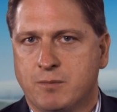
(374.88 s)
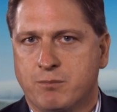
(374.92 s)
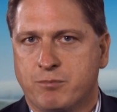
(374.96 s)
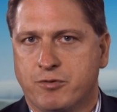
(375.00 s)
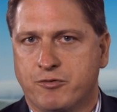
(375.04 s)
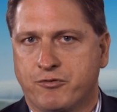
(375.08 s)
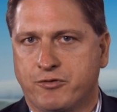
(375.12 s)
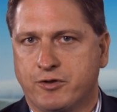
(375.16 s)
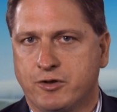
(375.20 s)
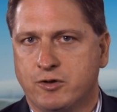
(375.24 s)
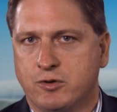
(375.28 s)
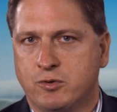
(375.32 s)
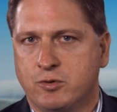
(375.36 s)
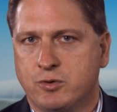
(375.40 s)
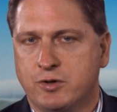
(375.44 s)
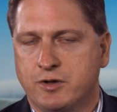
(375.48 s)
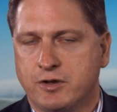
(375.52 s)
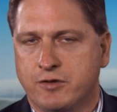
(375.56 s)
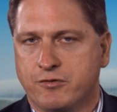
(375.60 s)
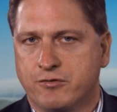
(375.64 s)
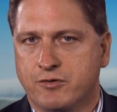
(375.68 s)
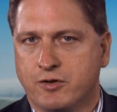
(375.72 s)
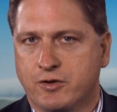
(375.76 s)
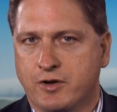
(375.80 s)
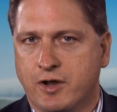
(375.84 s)
Brazil
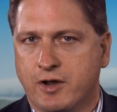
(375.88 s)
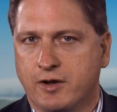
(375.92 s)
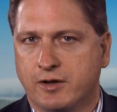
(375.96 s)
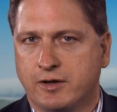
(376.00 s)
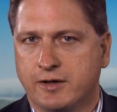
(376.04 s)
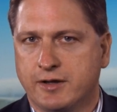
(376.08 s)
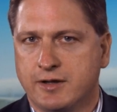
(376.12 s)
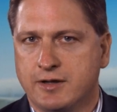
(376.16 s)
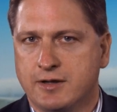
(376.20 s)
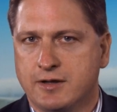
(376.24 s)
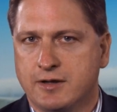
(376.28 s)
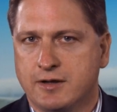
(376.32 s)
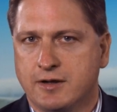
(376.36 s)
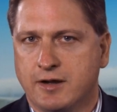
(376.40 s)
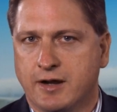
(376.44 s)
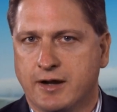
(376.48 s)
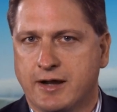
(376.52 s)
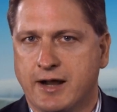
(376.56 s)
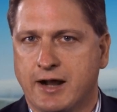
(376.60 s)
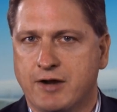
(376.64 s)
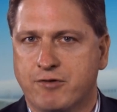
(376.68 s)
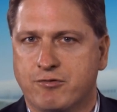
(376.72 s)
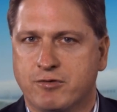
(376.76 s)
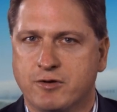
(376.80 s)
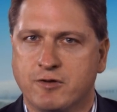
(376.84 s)
is not only a
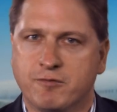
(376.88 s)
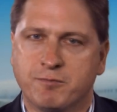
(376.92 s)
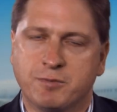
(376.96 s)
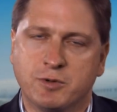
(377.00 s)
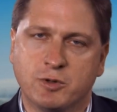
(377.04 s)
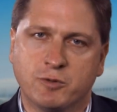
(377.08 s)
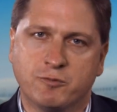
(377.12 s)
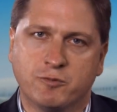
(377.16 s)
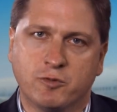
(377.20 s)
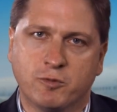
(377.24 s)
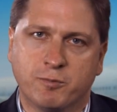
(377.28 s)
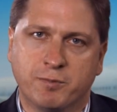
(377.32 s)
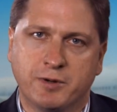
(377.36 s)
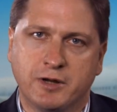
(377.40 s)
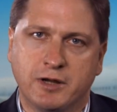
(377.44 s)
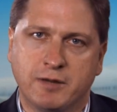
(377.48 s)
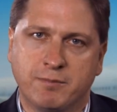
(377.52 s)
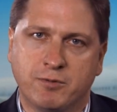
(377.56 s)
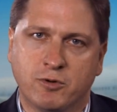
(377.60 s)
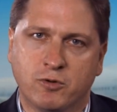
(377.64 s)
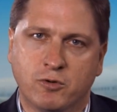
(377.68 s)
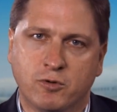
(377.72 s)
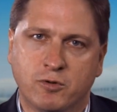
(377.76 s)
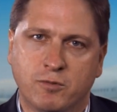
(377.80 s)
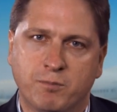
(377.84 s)
country of beautiful
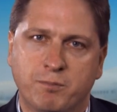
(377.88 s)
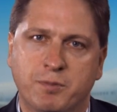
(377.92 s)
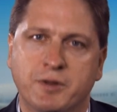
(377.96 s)
people,